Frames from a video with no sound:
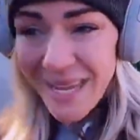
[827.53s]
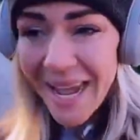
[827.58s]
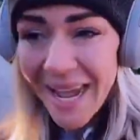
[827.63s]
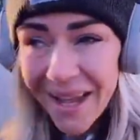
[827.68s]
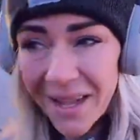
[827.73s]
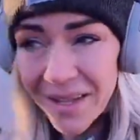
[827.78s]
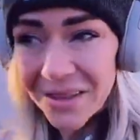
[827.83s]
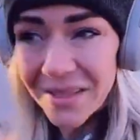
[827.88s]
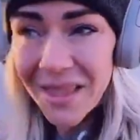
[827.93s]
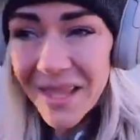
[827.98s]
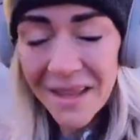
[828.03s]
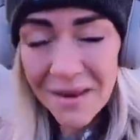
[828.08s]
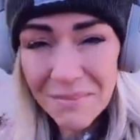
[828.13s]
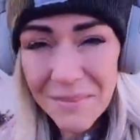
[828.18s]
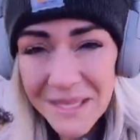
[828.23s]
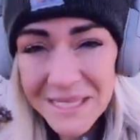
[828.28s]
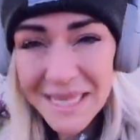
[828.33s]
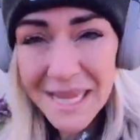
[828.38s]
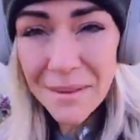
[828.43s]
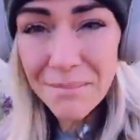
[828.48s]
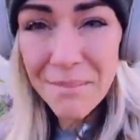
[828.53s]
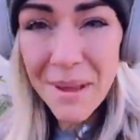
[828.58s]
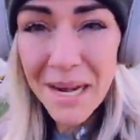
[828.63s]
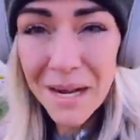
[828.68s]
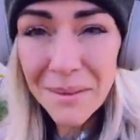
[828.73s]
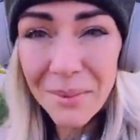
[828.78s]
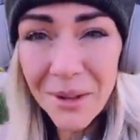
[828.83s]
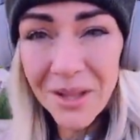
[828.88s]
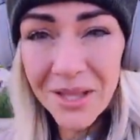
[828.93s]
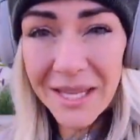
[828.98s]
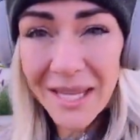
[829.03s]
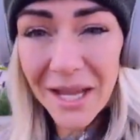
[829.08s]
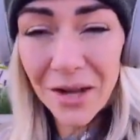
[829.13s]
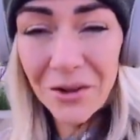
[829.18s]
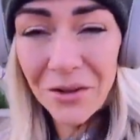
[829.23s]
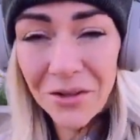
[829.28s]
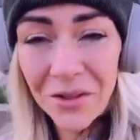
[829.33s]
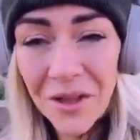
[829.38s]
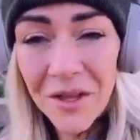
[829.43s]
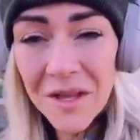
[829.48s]
yeah, the met- metabolic
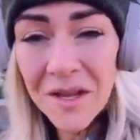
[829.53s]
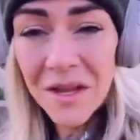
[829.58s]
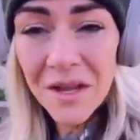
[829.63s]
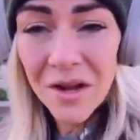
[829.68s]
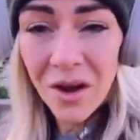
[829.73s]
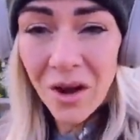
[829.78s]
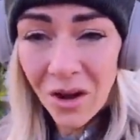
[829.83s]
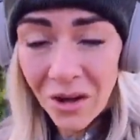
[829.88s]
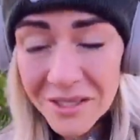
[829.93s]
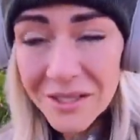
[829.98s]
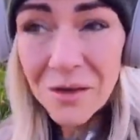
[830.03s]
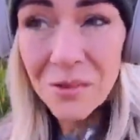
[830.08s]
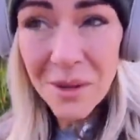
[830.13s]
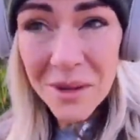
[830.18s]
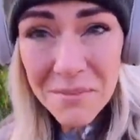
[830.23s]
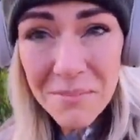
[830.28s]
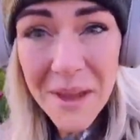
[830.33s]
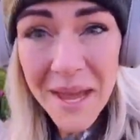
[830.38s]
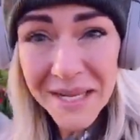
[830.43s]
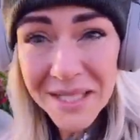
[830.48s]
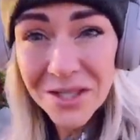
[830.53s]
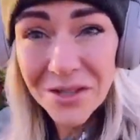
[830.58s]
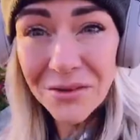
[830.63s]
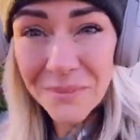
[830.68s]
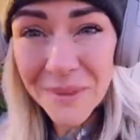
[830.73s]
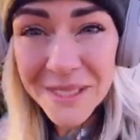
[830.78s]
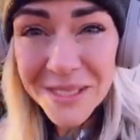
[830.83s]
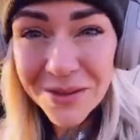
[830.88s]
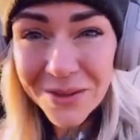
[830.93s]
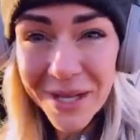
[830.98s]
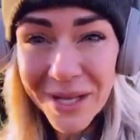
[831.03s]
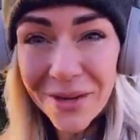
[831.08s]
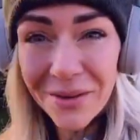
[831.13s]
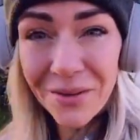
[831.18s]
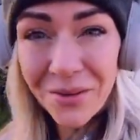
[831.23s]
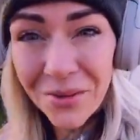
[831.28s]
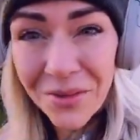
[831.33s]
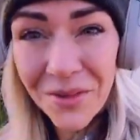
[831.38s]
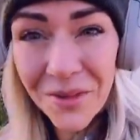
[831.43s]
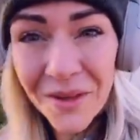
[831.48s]
health also impacts your mental
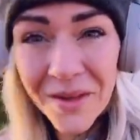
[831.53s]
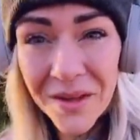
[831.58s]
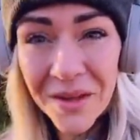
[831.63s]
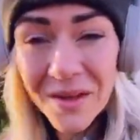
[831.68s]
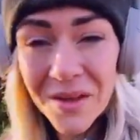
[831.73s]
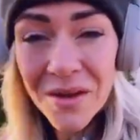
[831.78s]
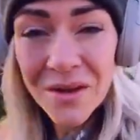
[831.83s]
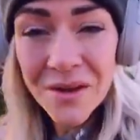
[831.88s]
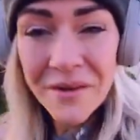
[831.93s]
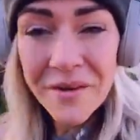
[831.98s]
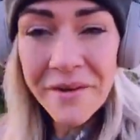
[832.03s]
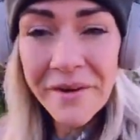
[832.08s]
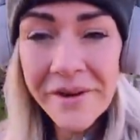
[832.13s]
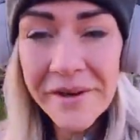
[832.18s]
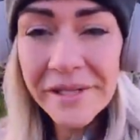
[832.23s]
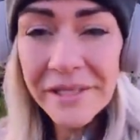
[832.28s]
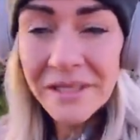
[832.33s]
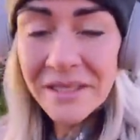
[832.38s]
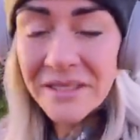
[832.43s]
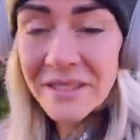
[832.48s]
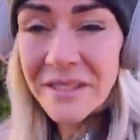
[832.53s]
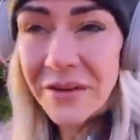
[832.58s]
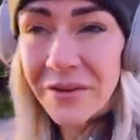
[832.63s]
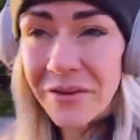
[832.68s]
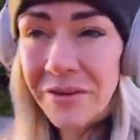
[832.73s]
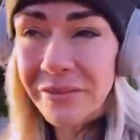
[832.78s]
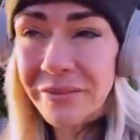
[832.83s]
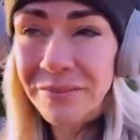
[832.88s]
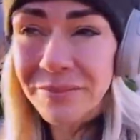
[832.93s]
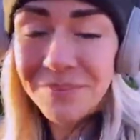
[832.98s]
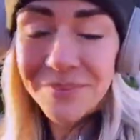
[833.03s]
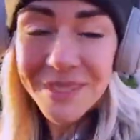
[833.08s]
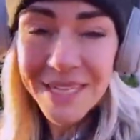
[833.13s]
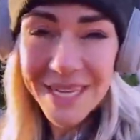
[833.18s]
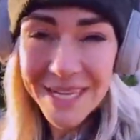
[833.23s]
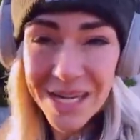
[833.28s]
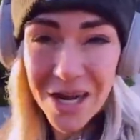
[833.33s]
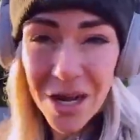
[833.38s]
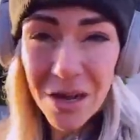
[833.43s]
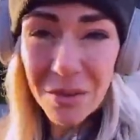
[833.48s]
health, right? So,
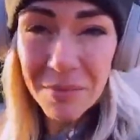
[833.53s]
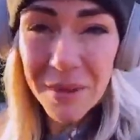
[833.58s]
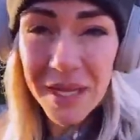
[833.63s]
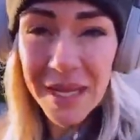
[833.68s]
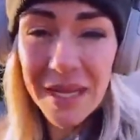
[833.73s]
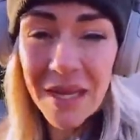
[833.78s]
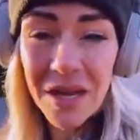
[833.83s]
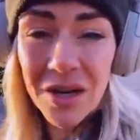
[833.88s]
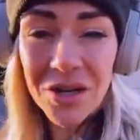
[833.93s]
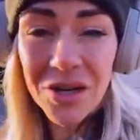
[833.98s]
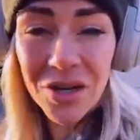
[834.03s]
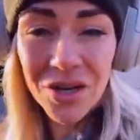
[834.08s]
cannot be